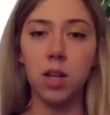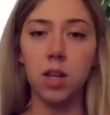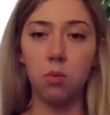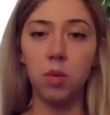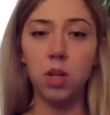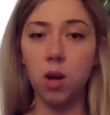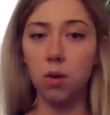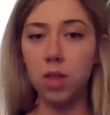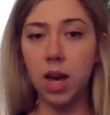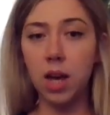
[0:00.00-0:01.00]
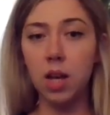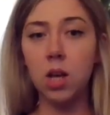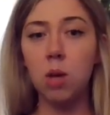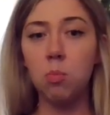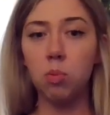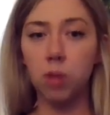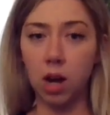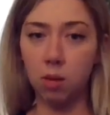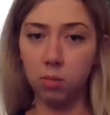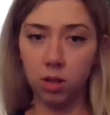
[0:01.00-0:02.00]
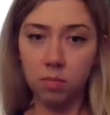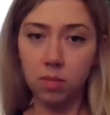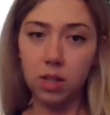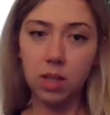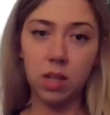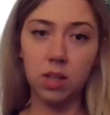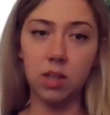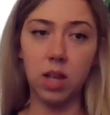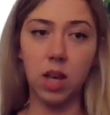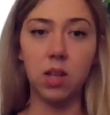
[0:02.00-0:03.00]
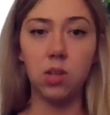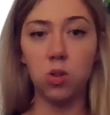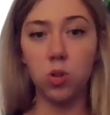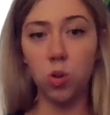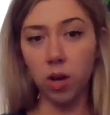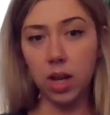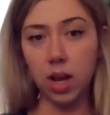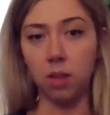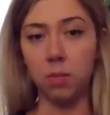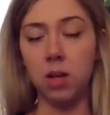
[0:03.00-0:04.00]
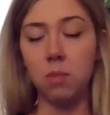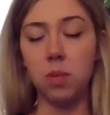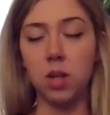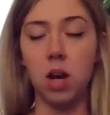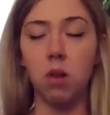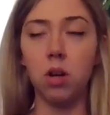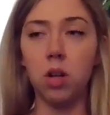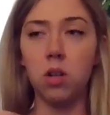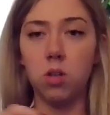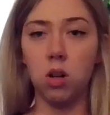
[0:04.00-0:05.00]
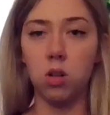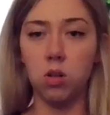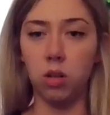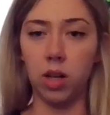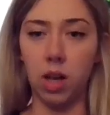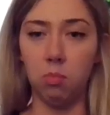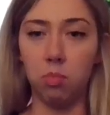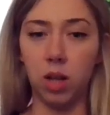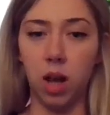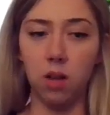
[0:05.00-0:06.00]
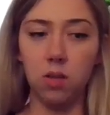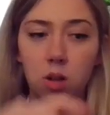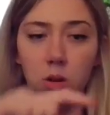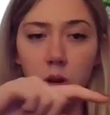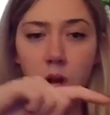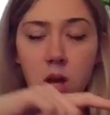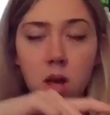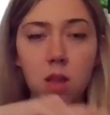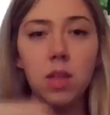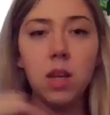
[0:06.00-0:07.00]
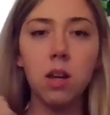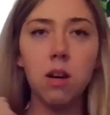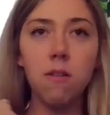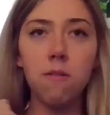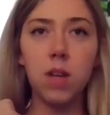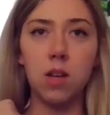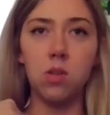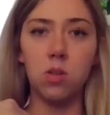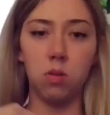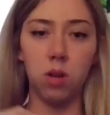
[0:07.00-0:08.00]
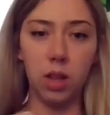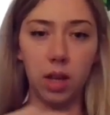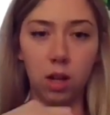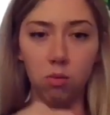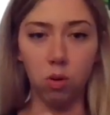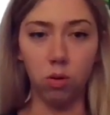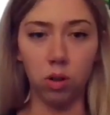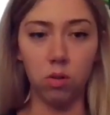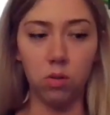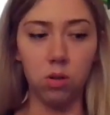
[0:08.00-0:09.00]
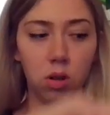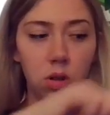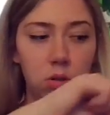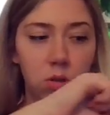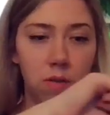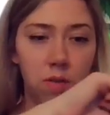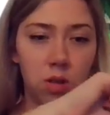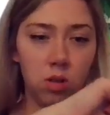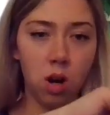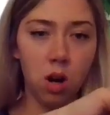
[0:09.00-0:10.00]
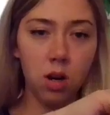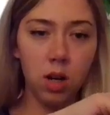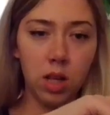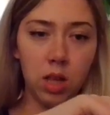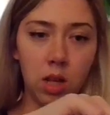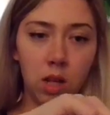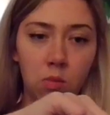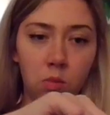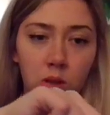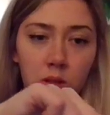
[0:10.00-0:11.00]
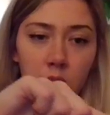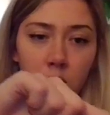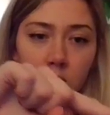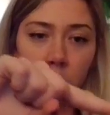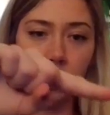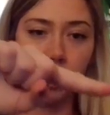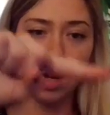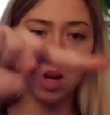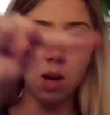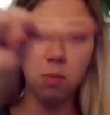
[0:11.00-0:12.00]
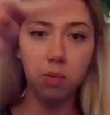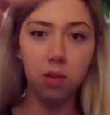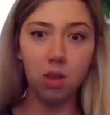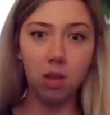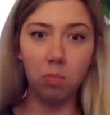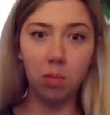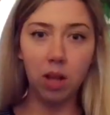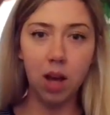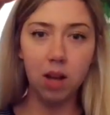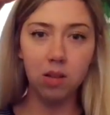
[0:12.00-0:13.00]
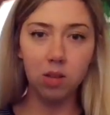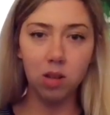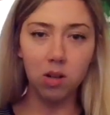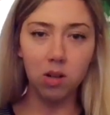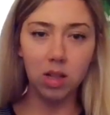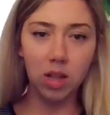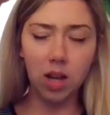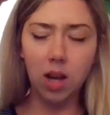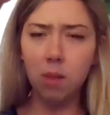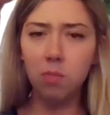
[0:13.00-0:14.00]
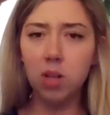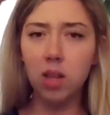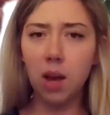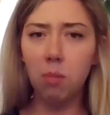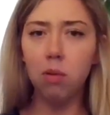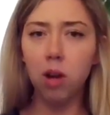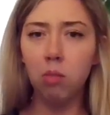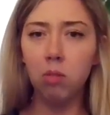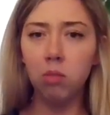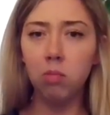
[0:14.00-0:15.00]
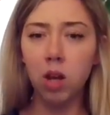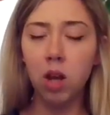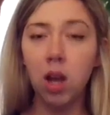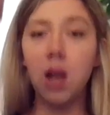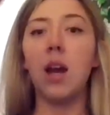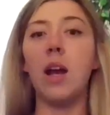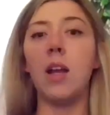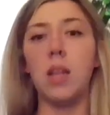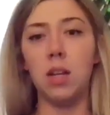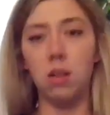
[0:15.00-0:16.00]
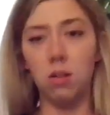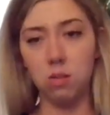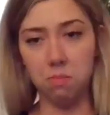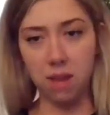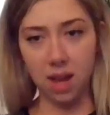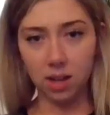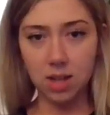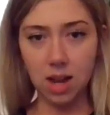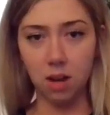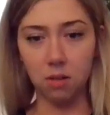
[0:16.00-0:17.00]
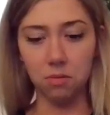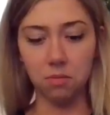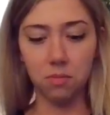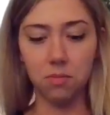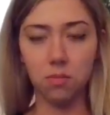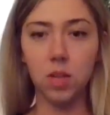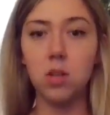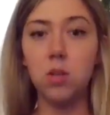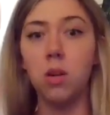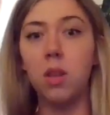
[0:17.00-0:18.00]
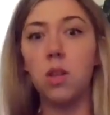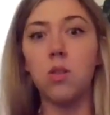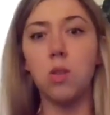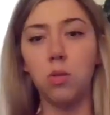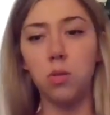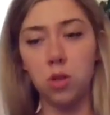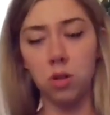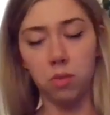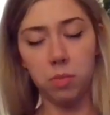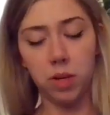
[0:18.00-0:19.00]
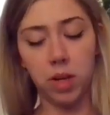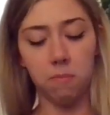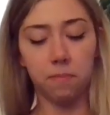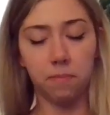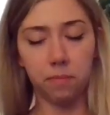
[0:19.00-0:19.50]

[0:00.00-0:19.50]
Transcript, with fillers: Now we know that problem is a story element, but now we're going to start to look at plot. So think of a story like a roller coaster. You have the start, and then once it comes up, the plot starts to get up to that problem, and then it goes back down to where the solution would be.